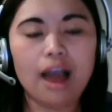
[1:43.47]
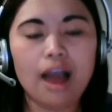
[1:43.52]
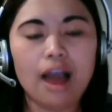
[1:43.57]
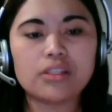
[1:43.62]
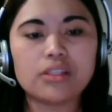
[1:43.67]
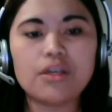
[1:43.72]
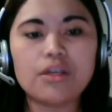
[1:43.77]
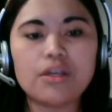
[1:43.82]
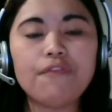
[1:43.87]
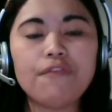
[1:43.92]

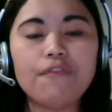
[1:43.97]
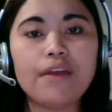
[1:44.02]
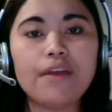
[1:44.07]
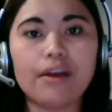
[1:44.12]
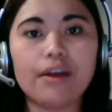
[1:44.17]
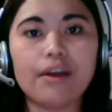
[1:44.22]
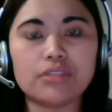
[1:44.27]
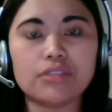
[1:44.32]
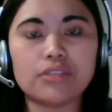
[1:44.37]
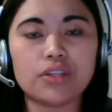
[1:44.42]
software
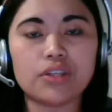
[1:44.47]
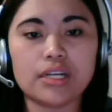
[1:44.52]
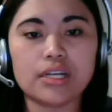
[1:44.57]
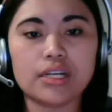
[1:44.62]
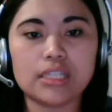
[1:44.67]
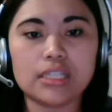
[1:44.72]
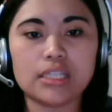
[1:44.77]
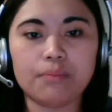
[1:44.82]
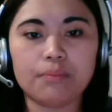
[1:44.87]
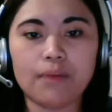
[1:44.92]

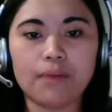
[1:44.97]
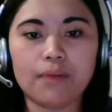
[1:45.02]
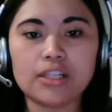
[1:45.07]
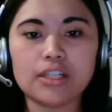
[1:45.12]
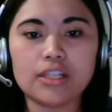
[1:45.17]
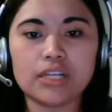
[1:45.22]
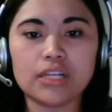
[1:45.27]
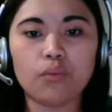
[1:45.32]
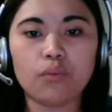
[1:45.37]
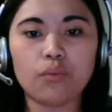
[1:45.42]
outsourcing
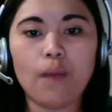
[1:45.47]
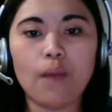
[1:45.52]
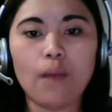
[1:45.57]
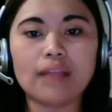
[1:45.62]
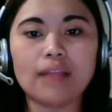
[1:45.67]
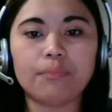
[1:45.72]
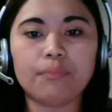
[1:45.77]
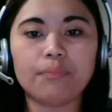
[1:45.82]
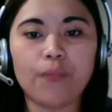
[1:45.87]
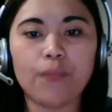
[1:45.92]
project
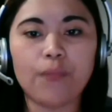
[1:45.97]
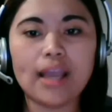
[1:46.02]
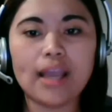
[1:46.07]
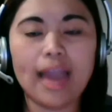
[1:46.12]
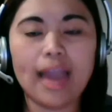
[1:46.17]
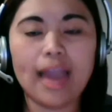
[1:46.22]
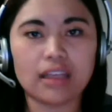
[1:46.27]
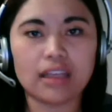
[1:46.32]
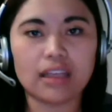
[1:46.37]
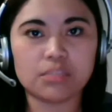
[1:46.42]
want
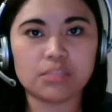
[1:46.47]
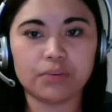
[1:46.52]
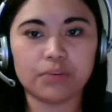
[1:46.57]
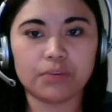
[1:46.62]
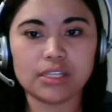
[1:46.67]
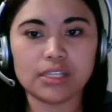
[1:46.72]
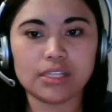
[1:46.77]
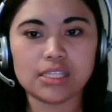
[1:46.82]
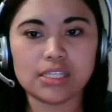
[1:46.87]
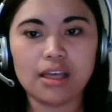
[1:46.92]
break
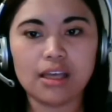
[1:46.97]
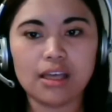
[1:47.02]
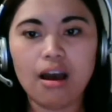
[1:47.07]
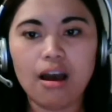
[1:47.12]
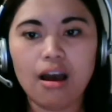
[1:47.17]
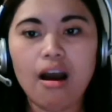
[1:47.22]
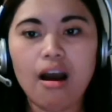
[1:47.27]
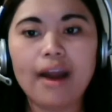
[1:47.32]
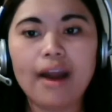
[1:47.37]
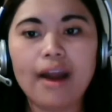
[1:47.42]
experts
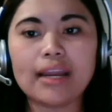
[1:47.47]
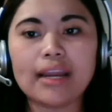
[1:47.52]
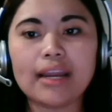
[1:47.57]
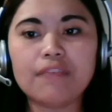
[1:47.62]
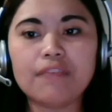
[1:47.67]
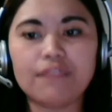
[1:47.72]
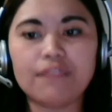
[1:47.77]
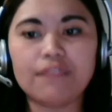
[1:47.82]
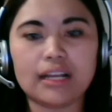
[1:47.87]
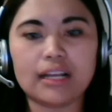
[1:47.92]
are
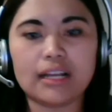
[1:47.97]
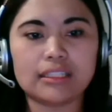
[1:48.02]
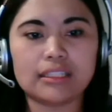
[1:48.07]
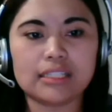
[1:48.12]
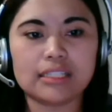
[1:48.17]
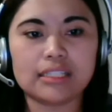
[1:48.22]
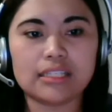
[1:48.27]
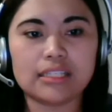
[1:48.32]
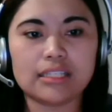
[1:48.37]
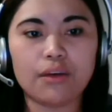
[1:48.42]

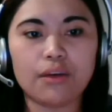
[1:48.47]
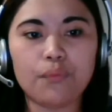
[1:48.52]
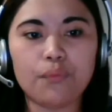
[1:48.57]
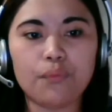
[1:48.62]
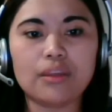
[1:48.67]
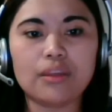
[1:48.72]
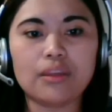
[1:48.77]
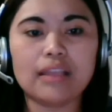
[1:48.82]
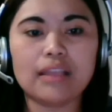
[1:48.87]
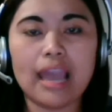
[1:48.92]
inflected
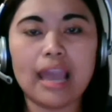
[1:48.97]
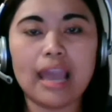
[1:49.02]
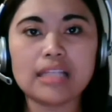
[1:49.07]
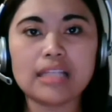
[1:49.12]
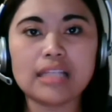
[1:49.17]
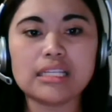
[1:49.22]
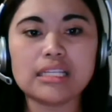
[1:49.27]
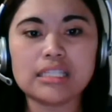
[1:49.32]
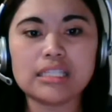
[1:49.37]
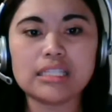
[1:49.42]
with
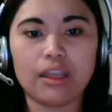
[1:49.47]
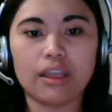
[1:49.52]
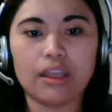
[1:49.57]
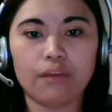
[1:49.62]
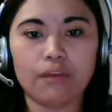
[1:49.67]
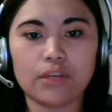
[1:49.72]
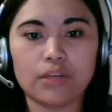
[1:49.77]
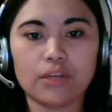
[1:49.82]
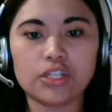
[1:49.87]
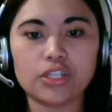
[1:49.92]
gained
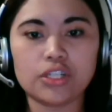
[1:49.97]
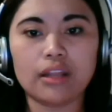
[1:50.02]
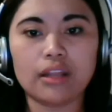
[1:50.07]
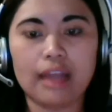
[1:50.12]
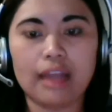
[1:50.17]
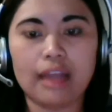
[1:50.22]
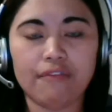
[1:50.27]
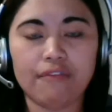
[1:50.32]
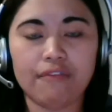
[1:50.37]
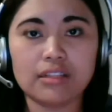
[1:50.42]
distinguished
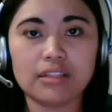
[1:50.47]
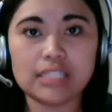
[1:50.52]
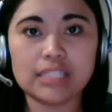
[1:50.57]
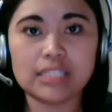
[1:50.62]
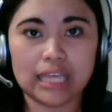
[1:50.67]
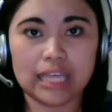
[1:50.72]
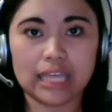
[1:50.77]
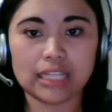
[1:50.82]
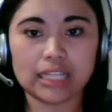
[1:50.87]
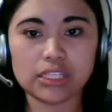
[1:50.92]
level
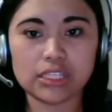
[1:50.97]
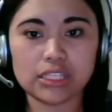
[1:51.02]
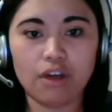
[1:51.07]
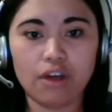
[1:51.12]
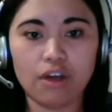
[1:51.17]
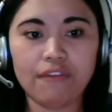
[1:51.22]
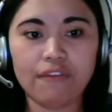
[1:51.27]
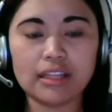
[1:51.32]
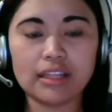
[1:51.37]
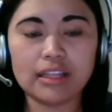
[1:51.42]
skills
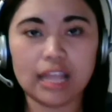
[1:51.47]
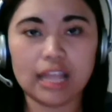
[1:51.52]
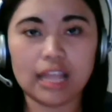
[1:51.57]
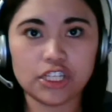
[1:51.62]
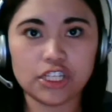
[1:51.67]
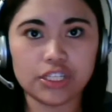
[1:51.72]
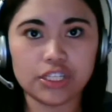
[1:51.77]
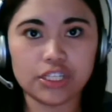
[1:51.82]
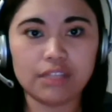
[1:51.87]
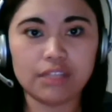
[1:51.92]
of
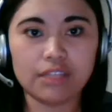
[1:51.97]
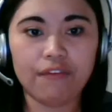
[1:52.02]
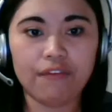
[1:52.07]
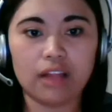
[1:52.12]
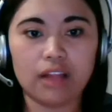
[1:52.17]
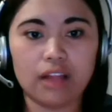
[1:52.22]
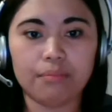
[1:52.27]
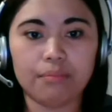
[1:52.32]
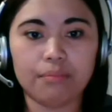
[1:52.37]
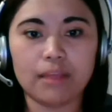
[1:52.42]
attention
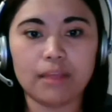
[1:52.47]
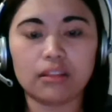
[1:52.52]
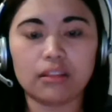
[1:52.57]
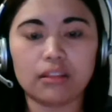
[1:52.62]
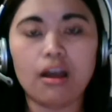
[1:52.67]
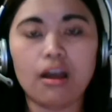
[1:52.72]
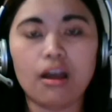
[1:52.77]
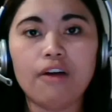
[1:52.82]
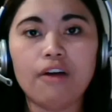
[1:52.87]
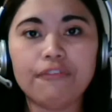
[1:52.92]
development
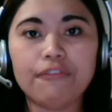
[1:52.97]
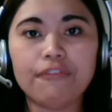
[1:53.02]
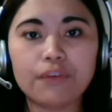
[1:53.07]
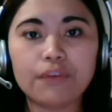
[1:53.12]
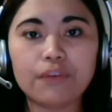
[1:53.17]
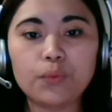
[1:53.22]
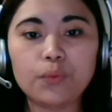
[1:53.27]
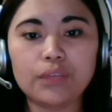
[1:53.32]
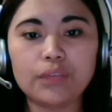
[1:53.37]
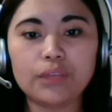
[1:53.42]

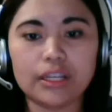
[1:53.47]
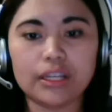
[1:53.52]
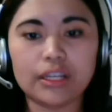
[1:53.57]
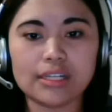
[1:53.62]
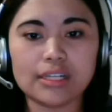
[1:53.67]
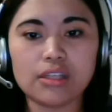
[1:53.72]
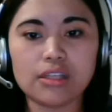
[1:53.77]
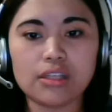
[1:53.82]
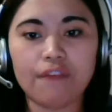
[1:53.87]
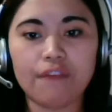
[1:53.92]
through
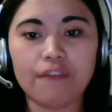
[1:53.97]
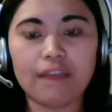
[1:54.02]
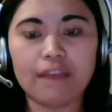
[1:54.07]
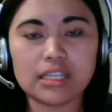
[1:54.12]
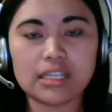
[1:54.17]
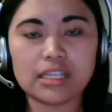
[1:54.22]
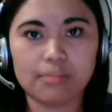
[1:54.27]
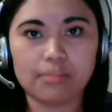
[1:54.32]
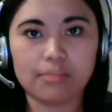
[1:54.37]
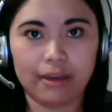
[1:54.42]
years of
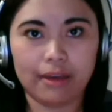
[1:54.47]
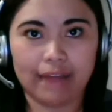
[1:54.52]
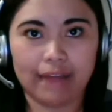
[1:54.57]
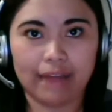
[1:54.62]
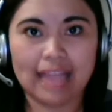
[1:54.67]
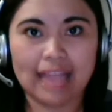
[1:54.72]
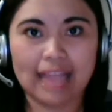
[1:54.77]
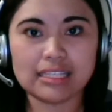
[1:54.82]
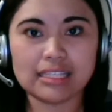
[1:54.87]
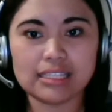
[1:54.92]

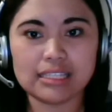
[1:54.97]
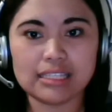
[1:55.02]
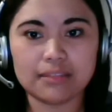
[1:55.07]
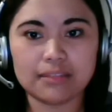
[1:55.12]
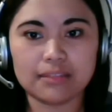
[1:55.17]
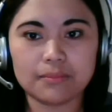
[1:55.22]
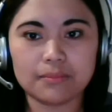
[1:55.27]
experience.